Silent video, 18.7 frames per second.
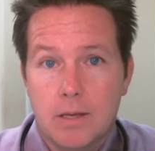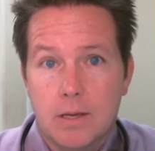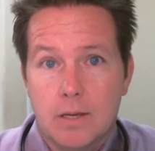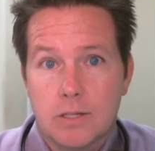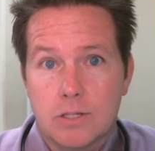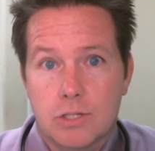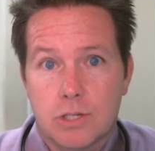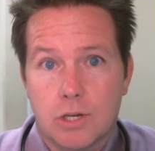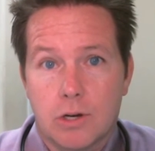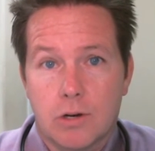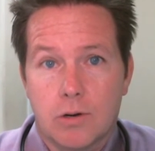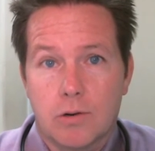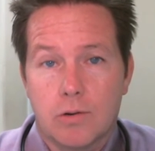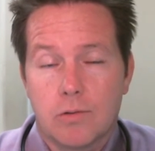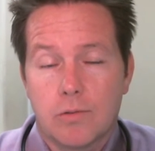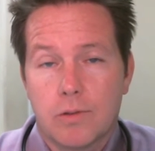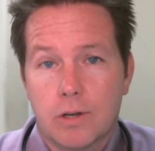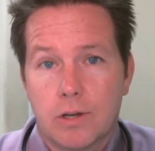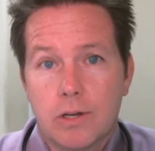
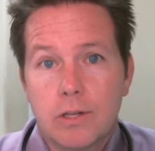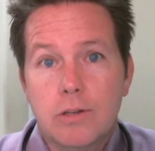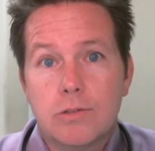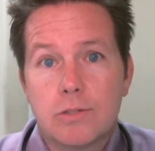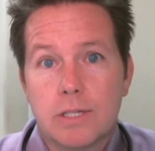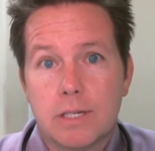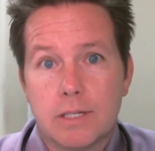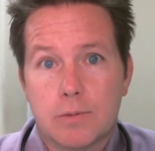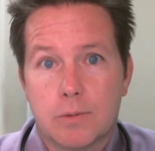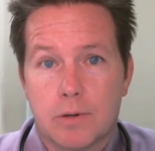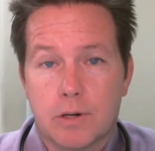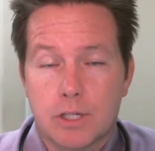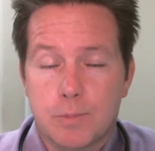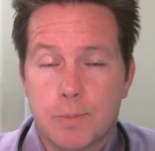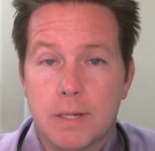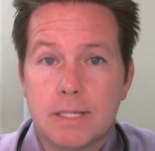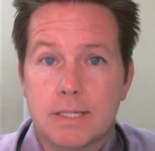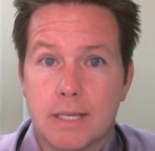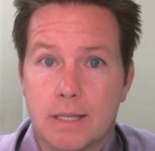So the good news is we're in our
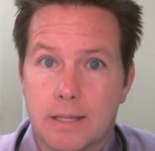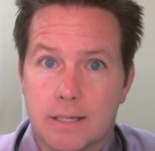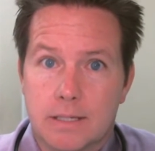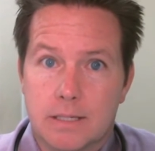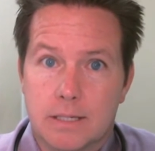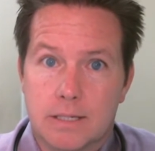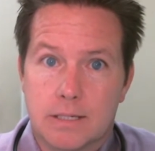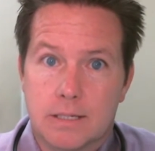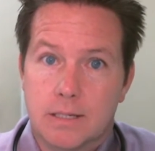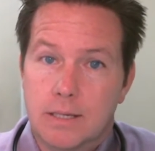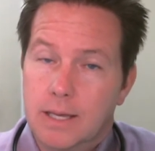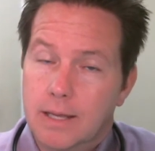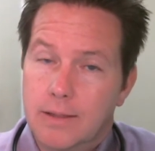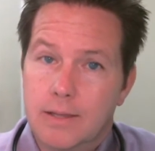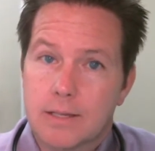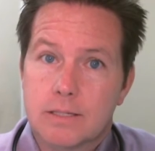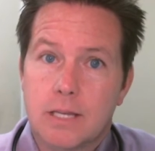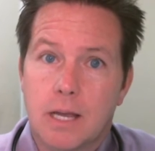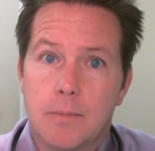spring selling season. Again,
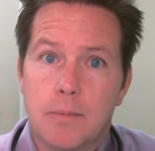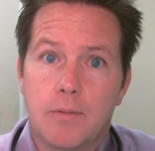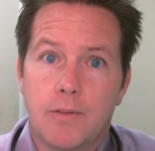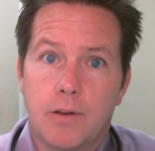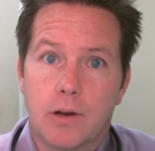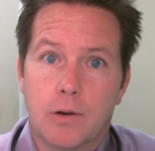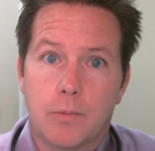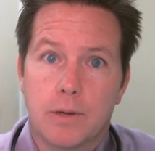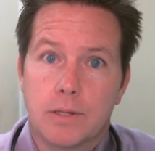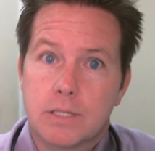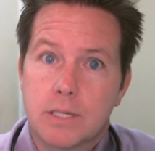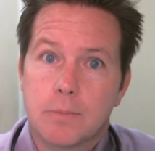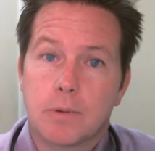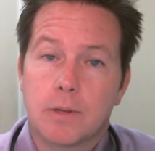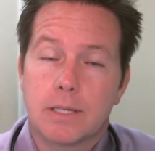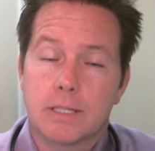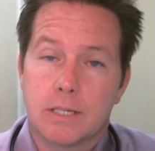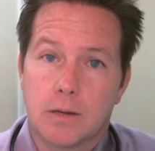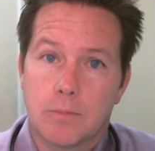this time of year, we
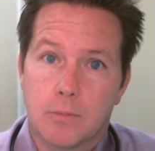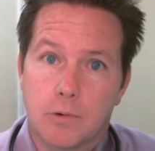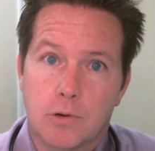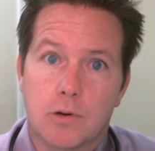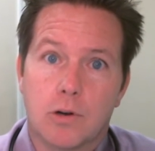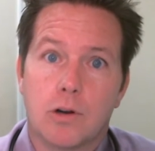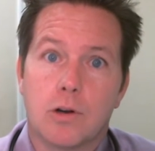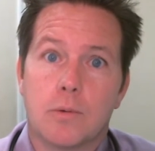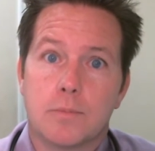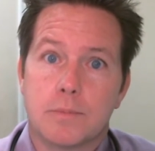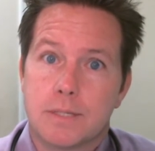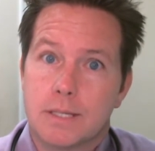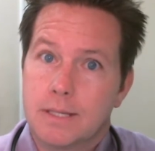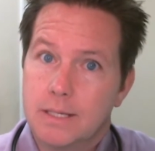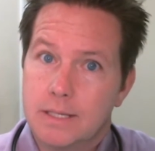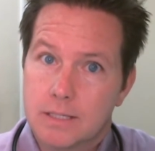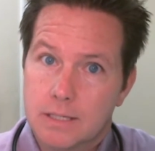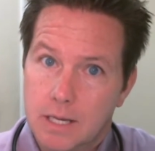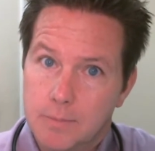typically sell more homes in
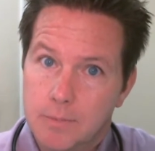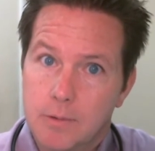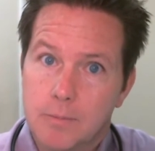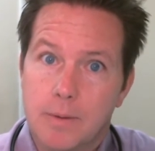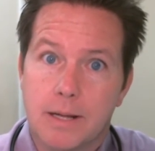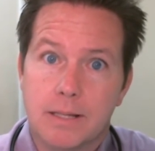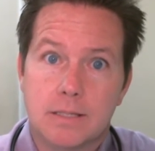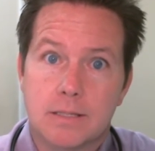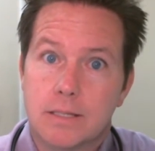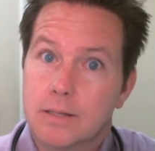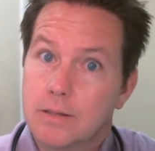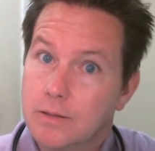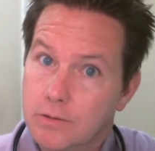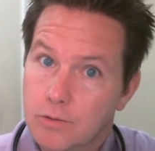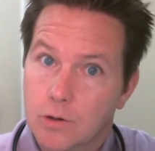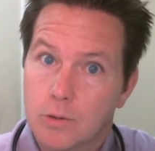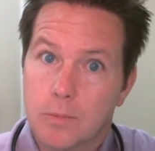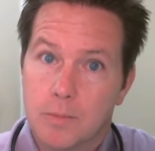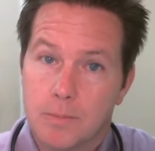these couple months than
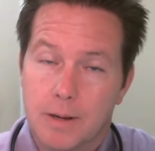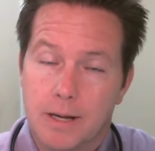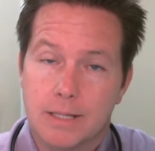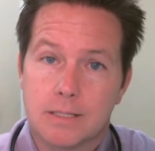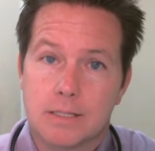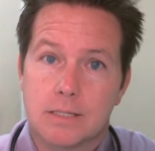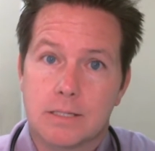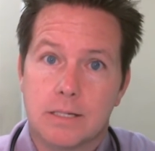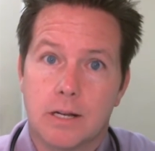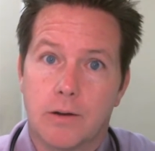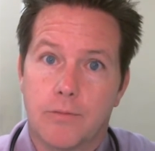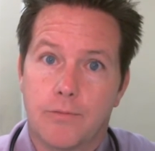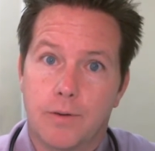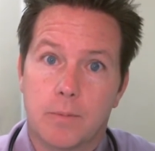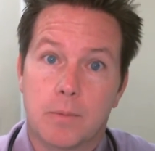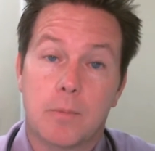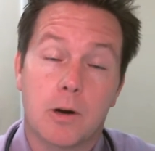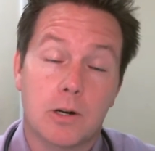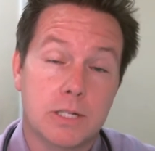normal months. You know,
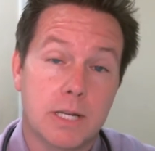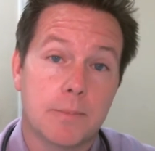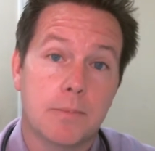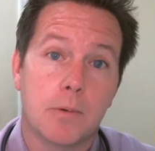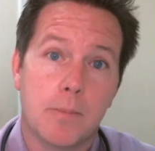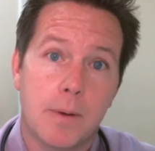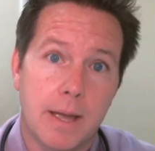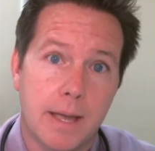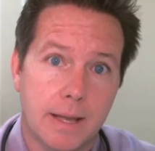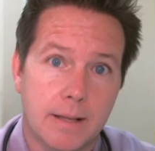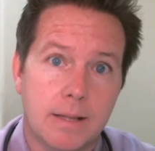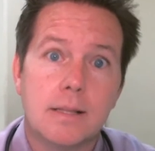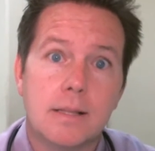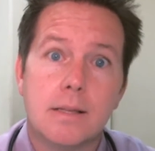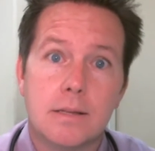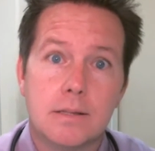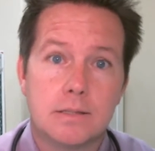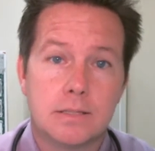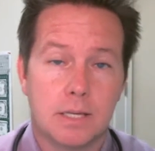February, March, April, May,
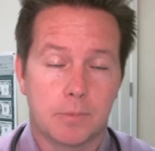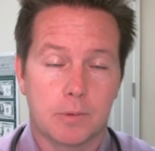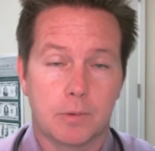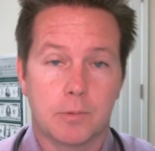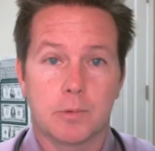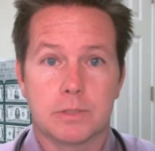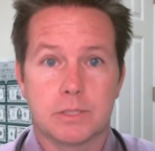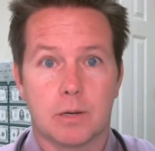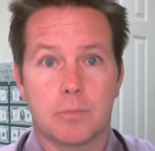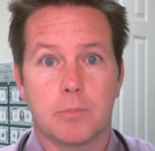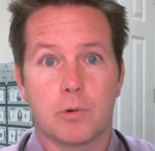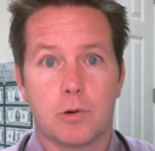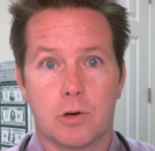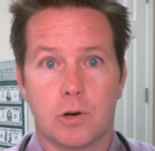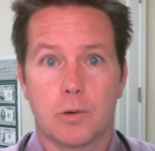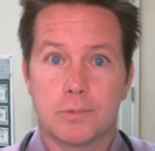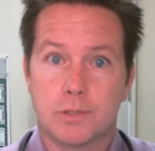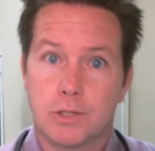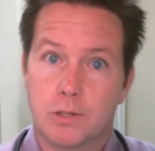typically we'll sell more
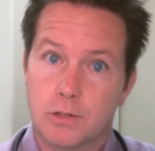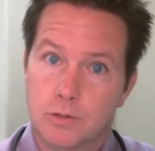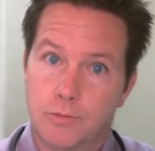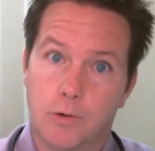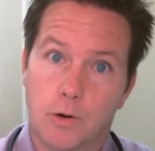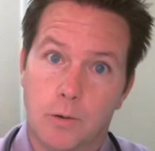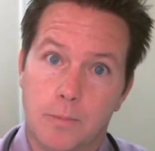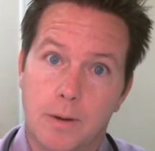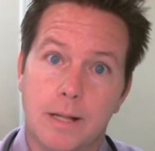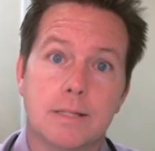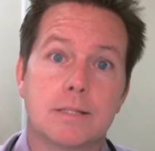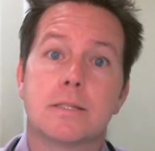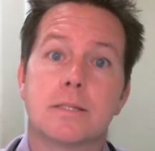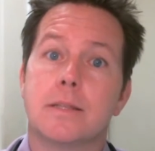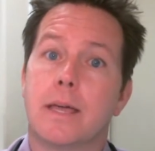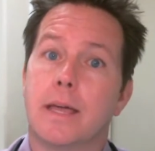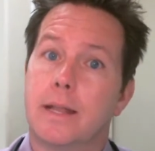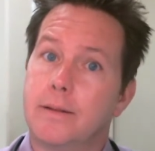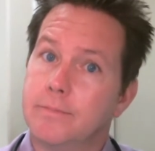homes those 4 months
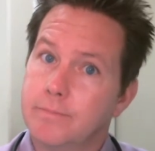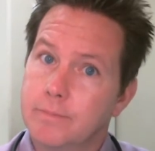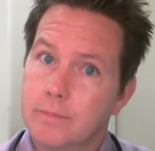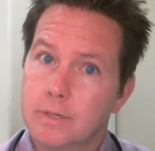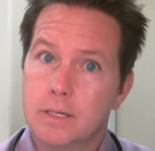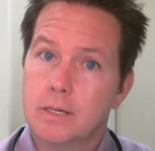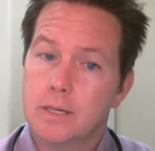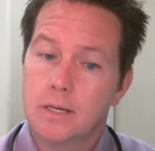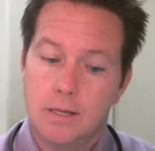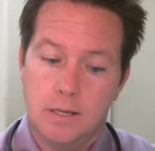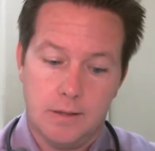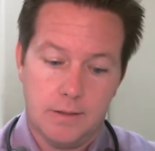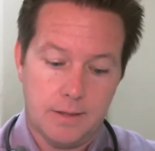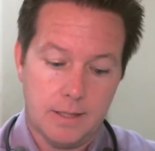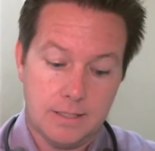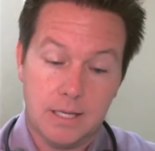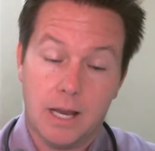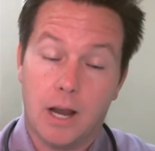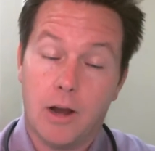than the
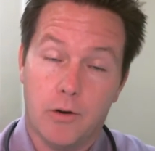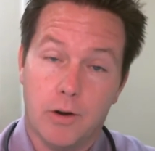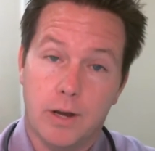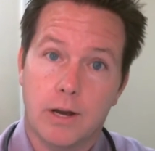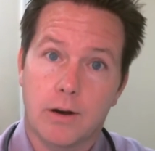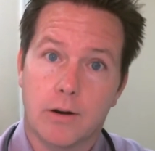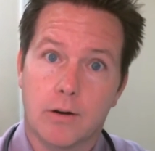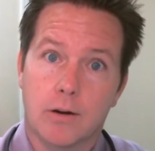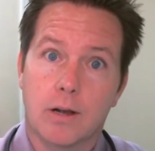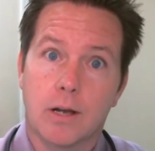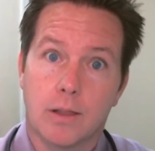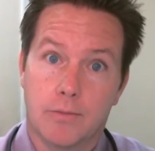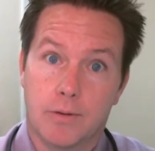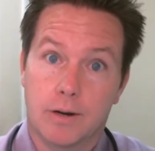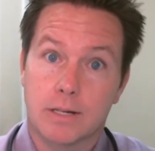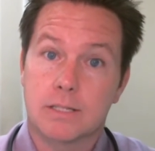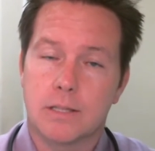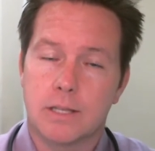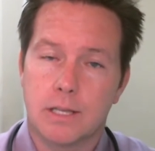entire year, the
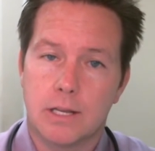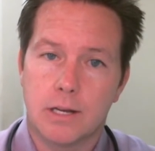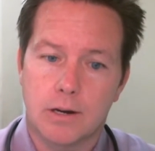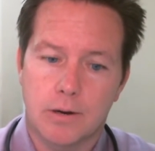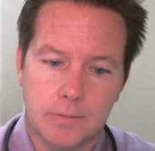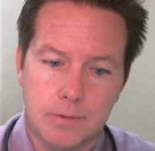rest of the year